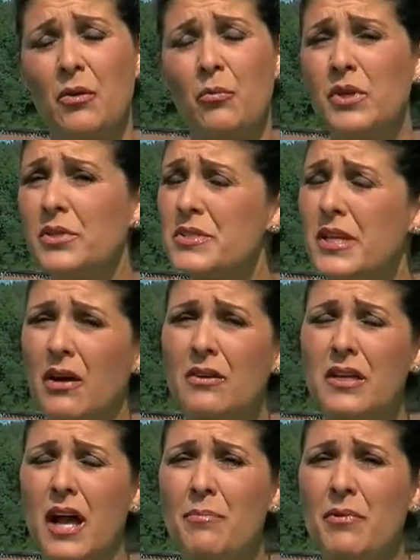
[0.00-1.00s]
We'll stay
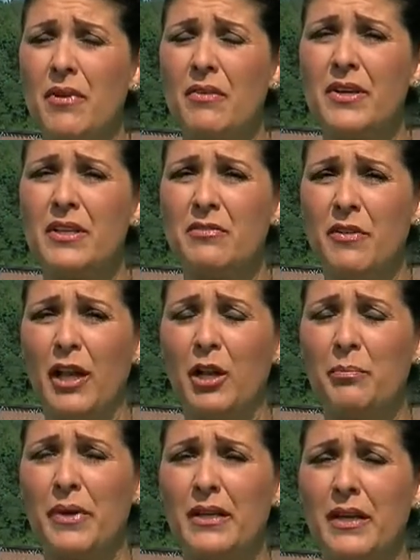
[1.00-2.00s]
on top of every
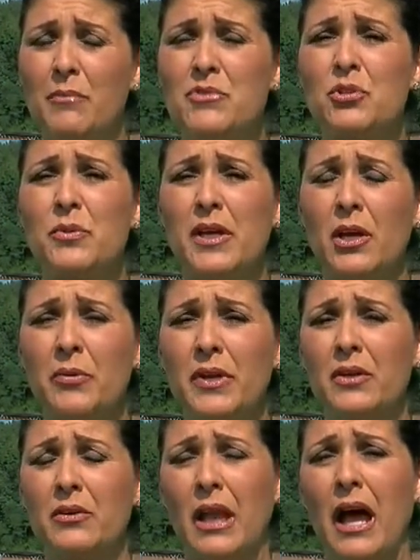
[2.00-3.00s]
development. I'm Julie
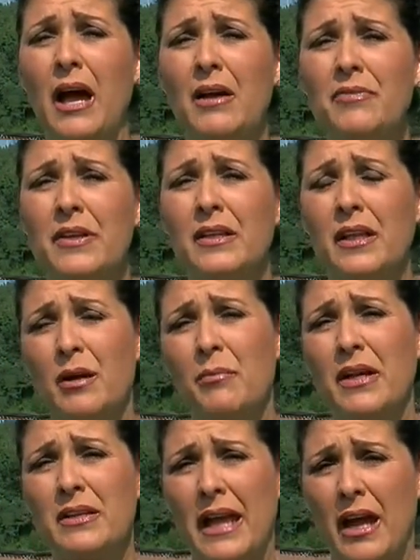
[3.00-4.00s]
O'Neill, live in
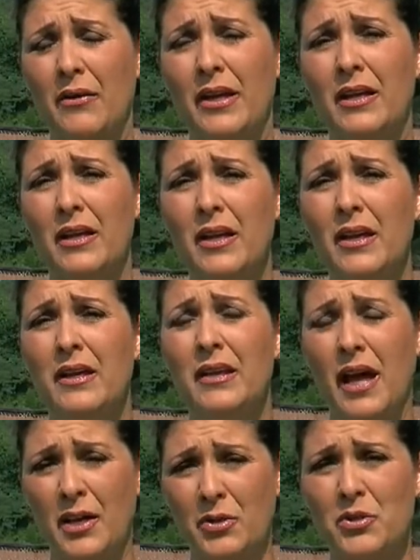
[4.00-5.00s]
Clermont County,
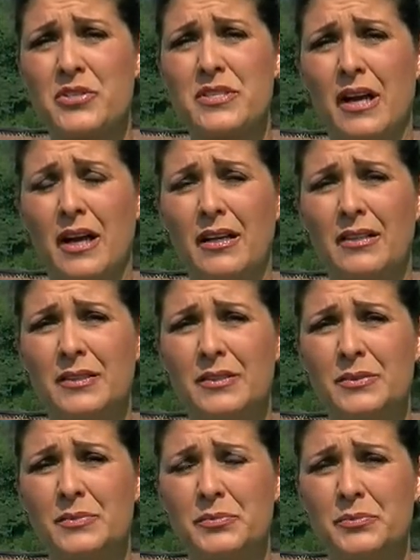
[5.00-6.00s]
Nine on Your Side.
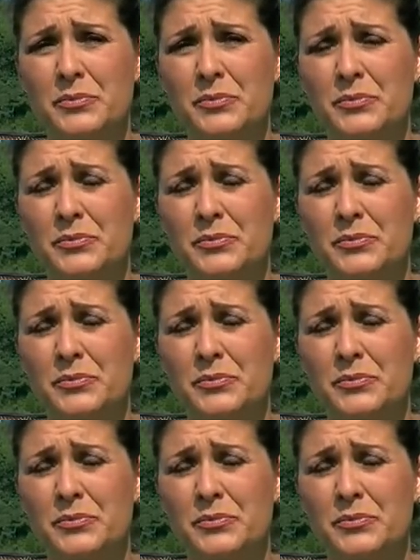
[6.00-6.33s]
All